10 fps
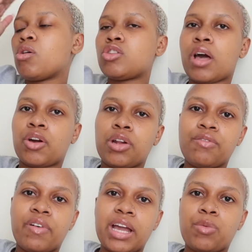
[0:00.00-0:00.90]
also i
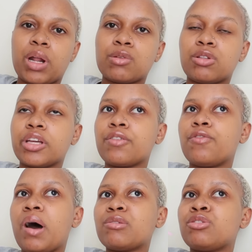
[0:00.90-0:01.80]
couldn't find what i was
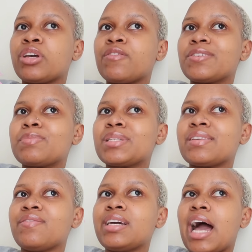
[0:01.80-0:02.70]
looking for i was looking for
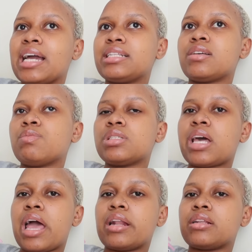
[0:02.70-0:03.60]
specific
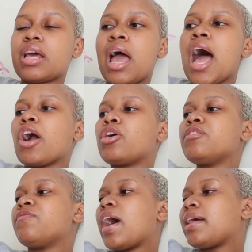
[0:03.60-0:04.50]
items and i
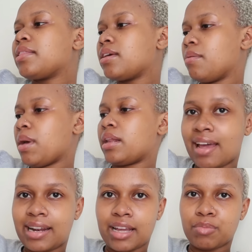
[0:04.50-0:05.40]
couldn't find them
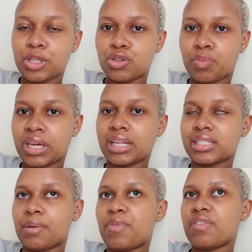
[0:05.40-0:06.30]
and that led me to
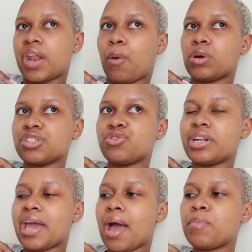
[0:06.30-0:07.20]
picking something that i wasn't
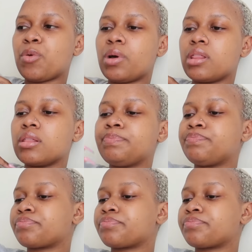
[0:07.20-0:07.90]
really happy with